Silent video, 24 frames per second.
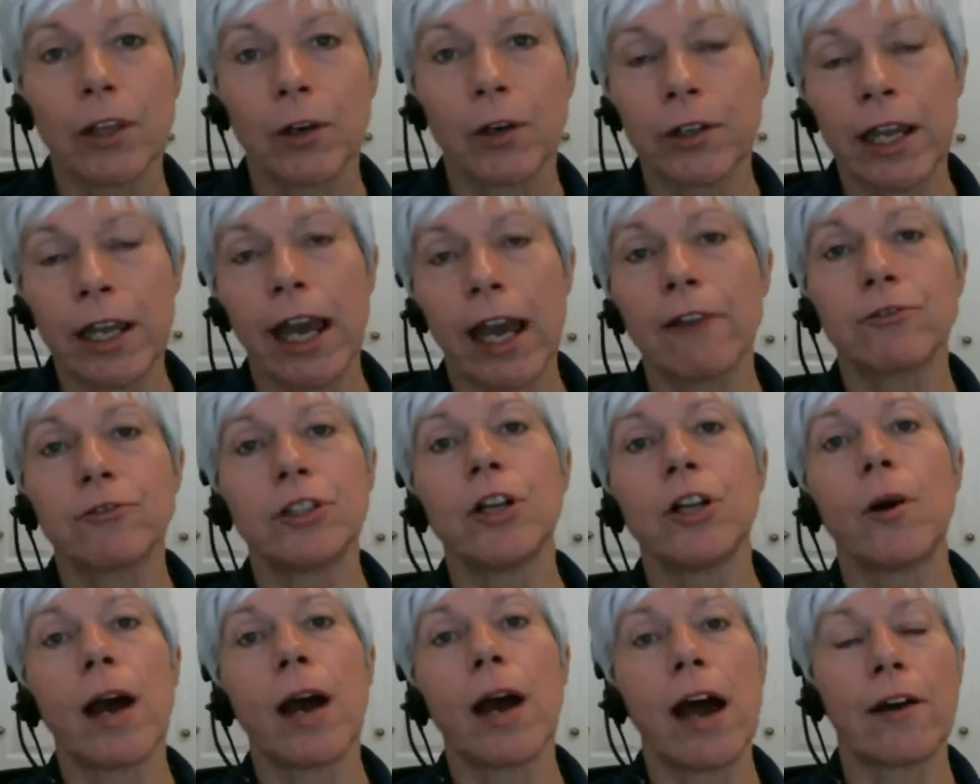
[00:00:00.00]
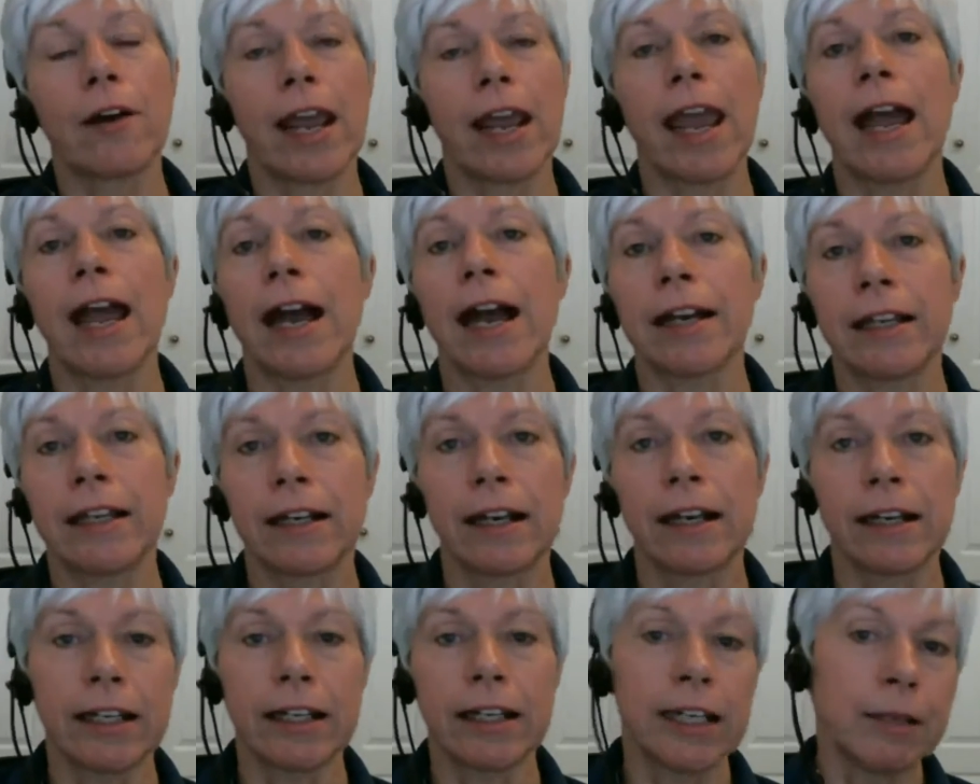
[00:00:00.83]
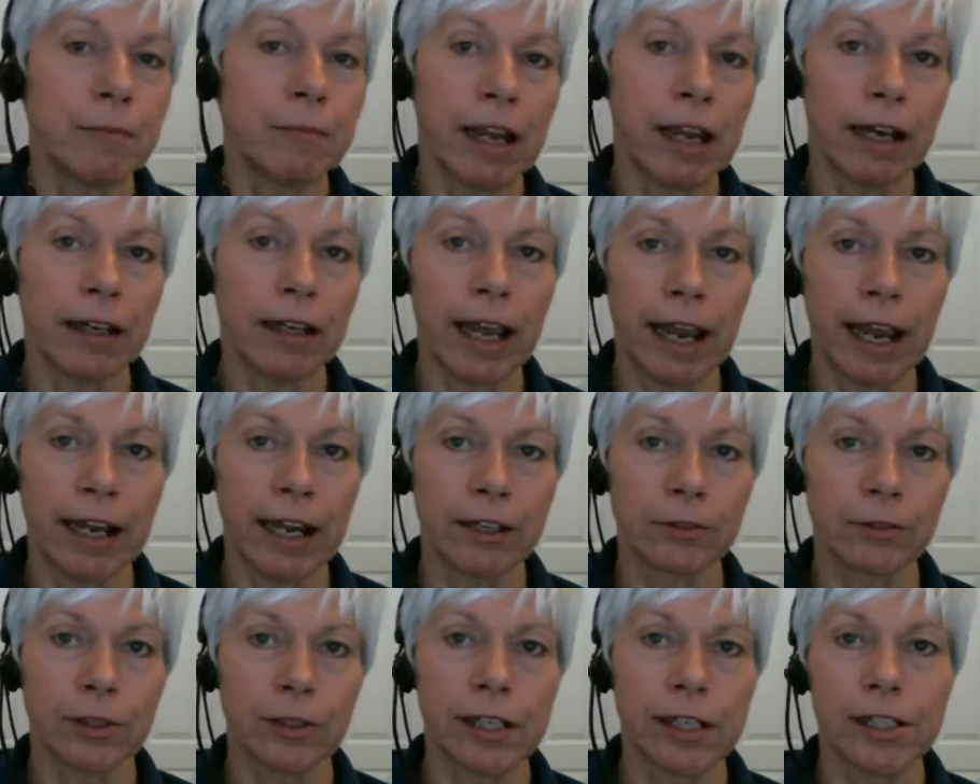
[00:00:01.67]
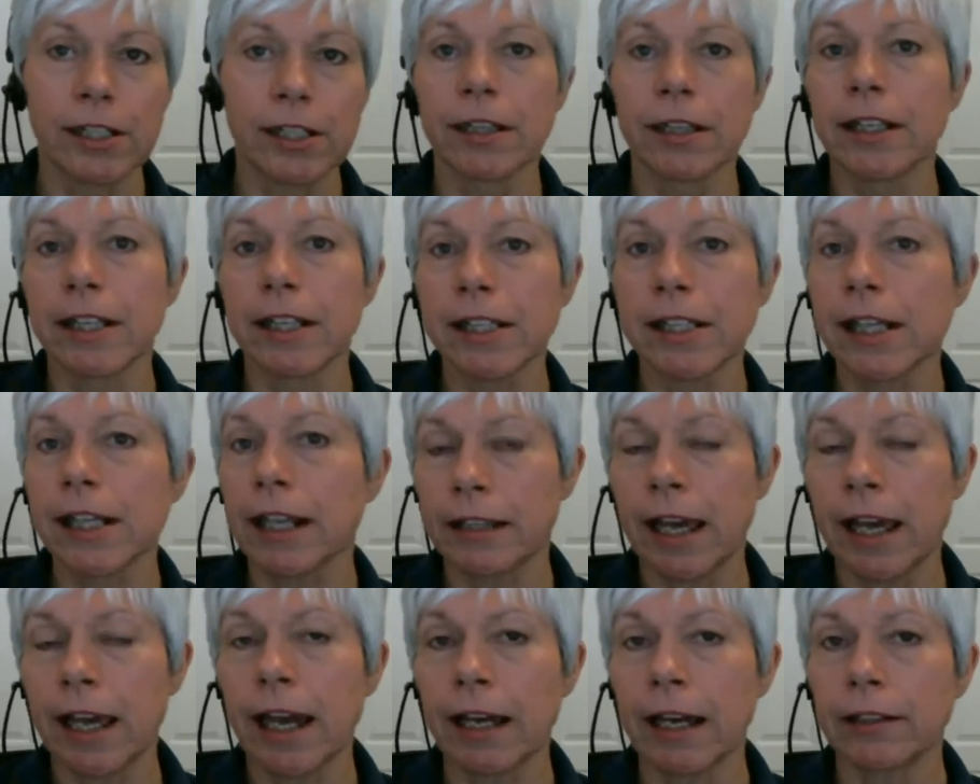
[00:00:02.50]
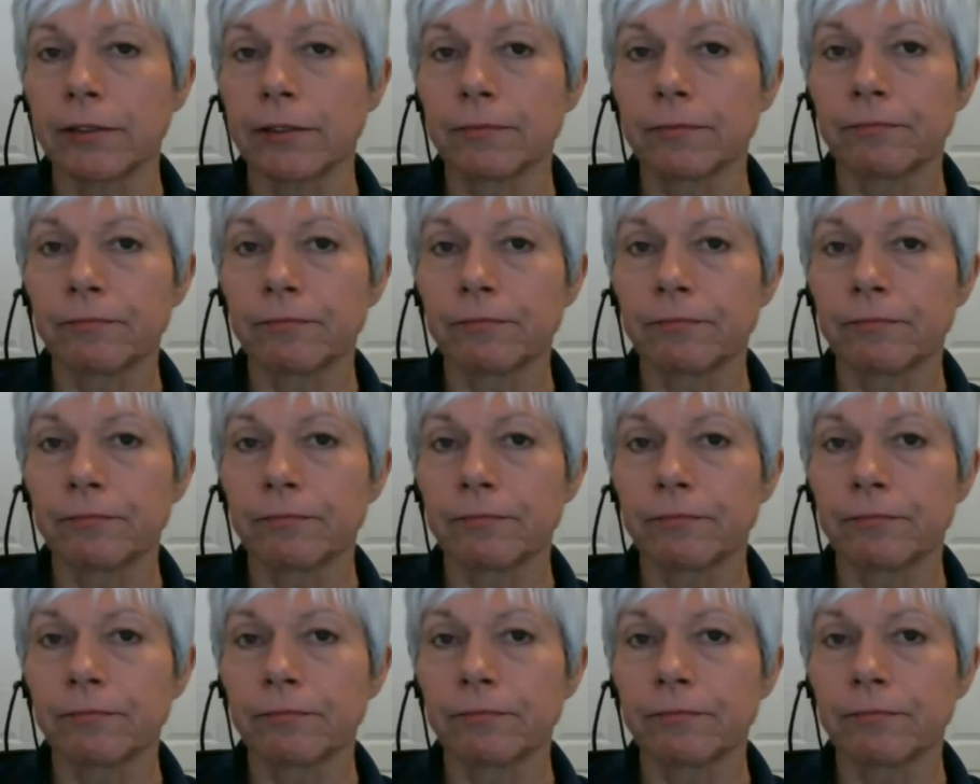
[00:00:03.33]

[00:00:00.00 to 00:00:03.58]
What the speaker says: you have to know how to add in an email address, things like that.